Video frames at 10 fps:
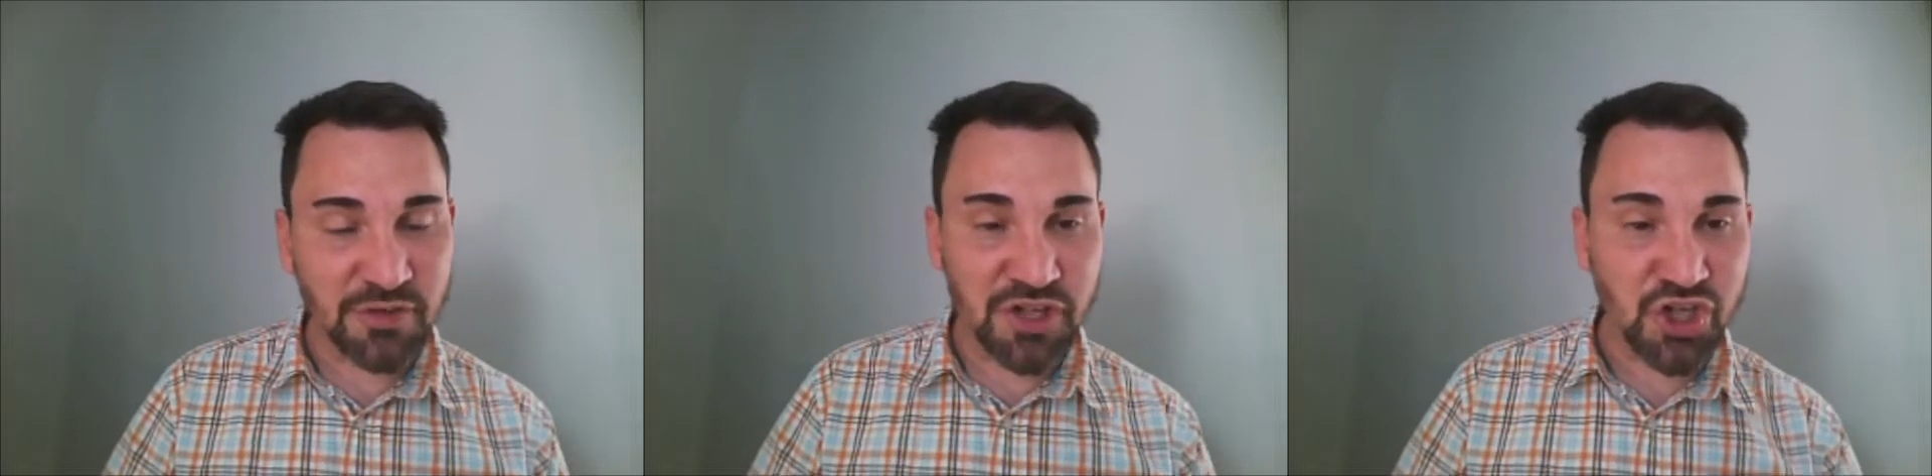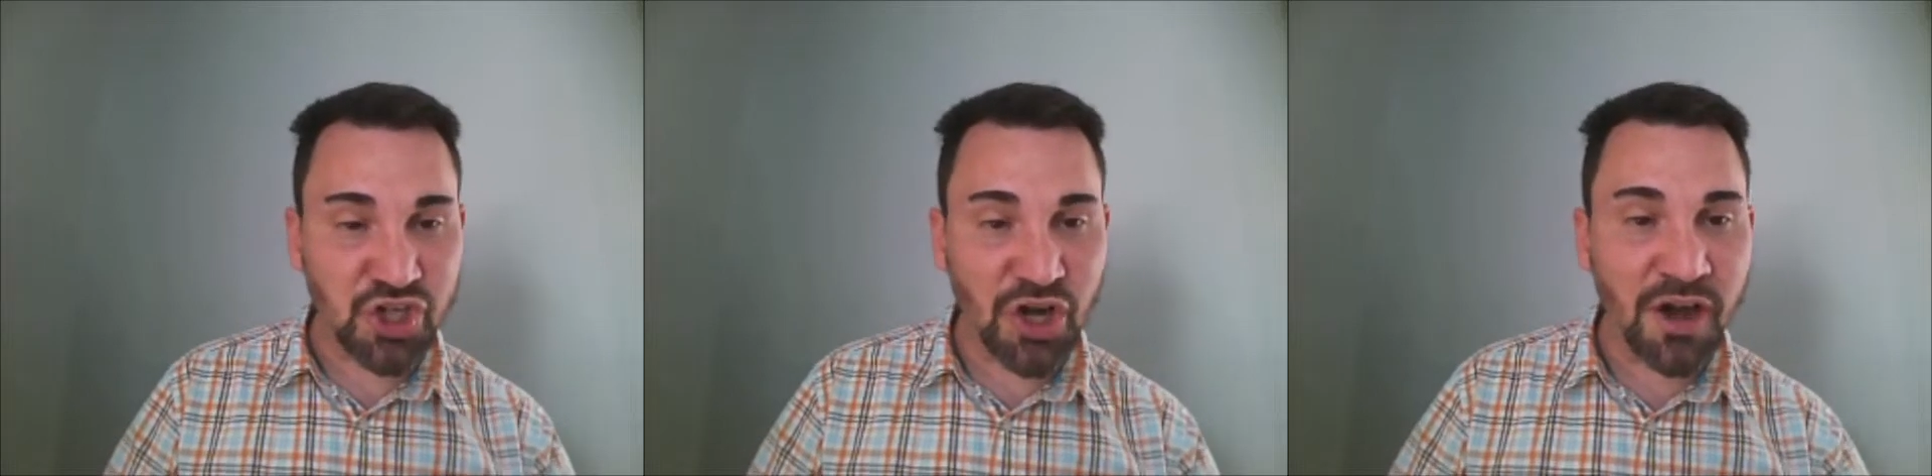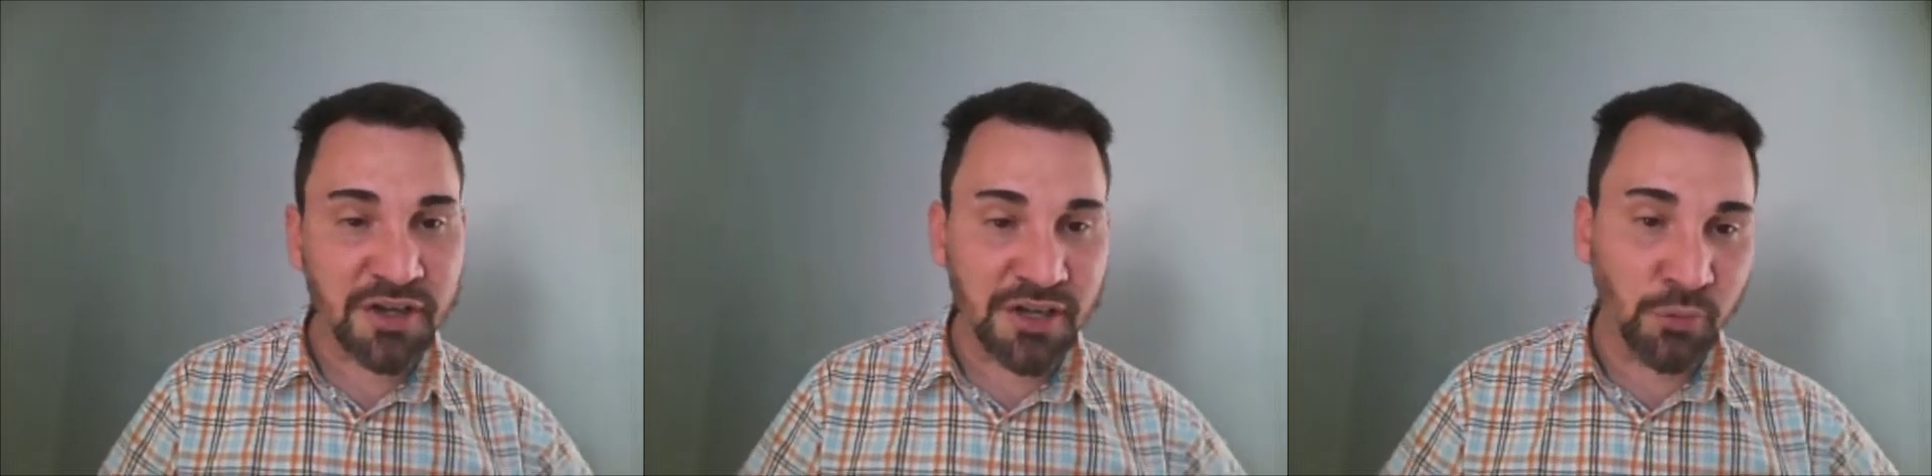very
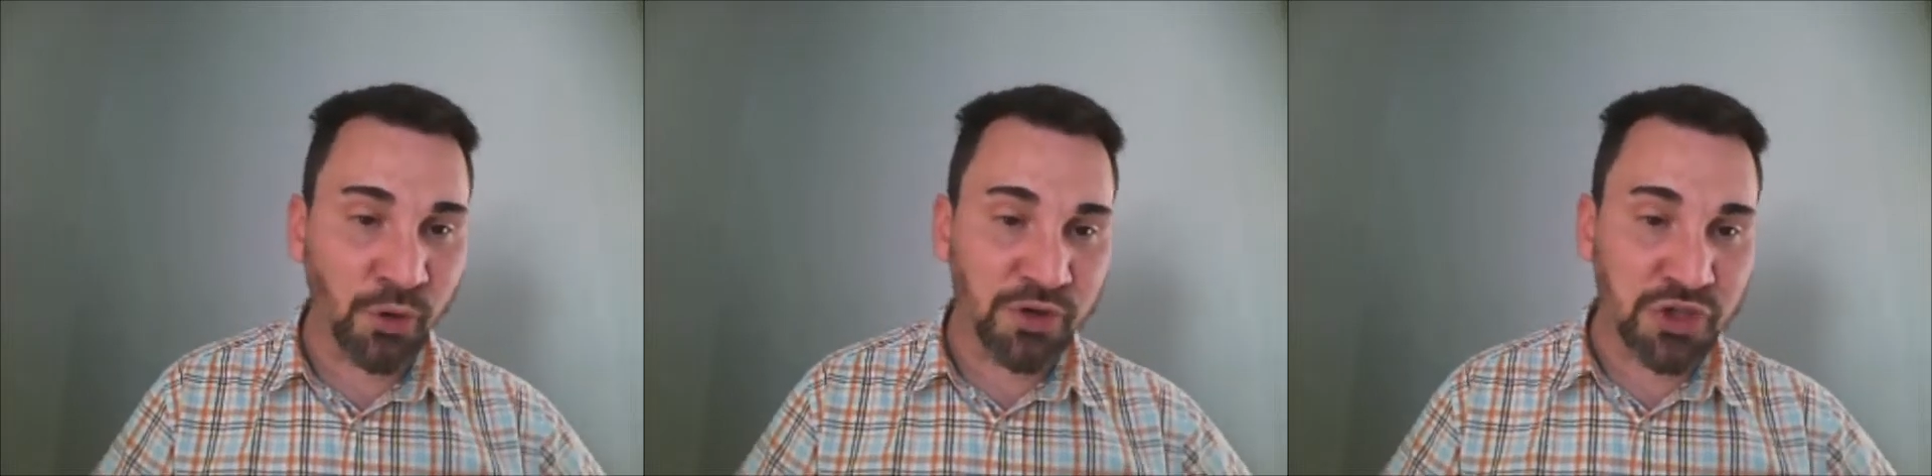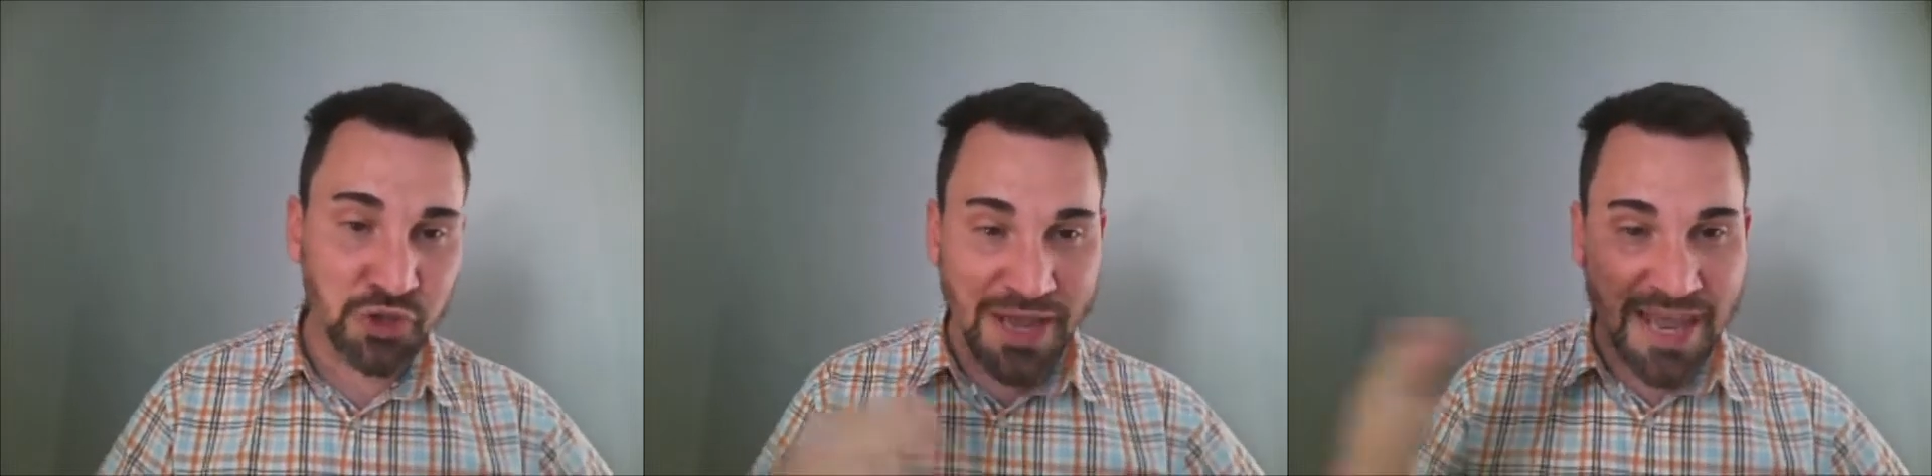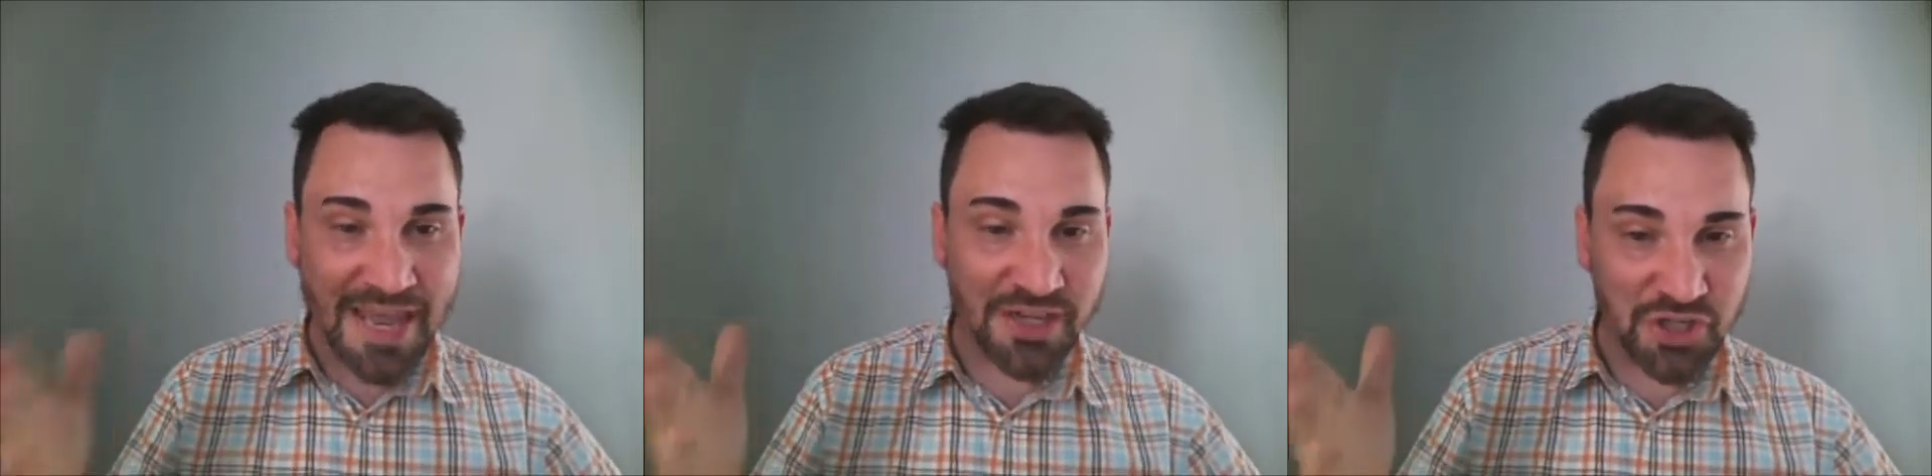shocking word to
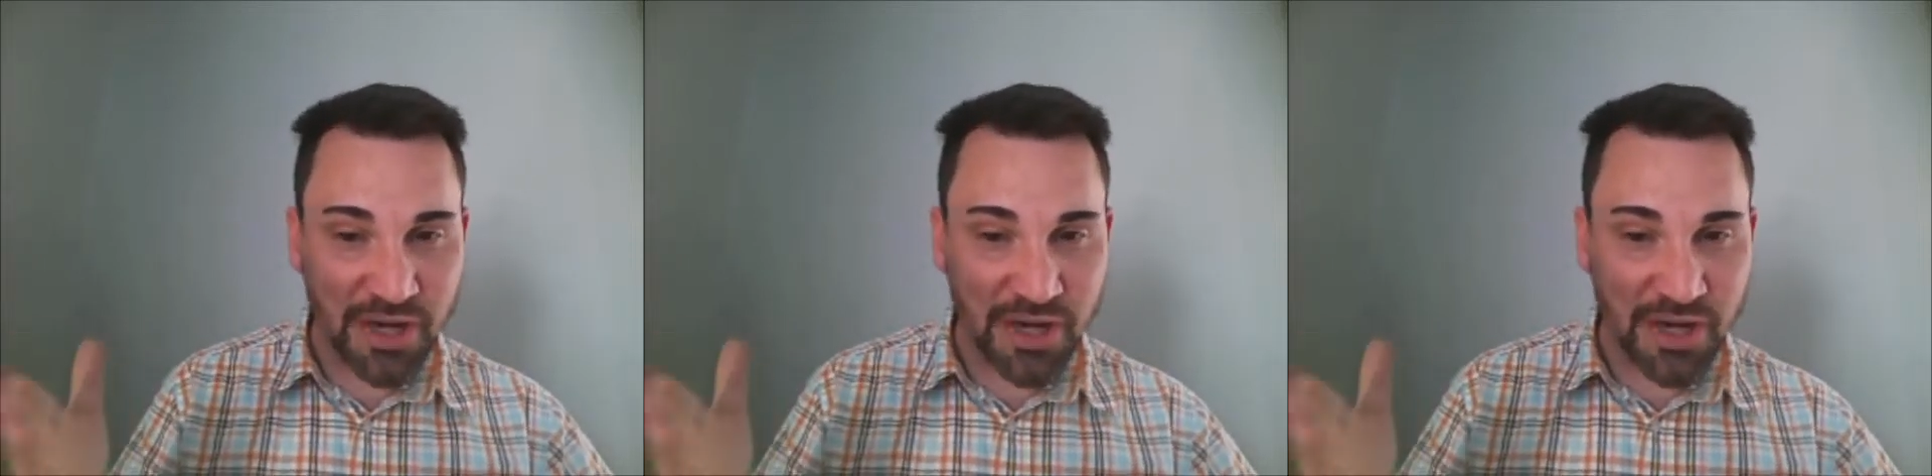end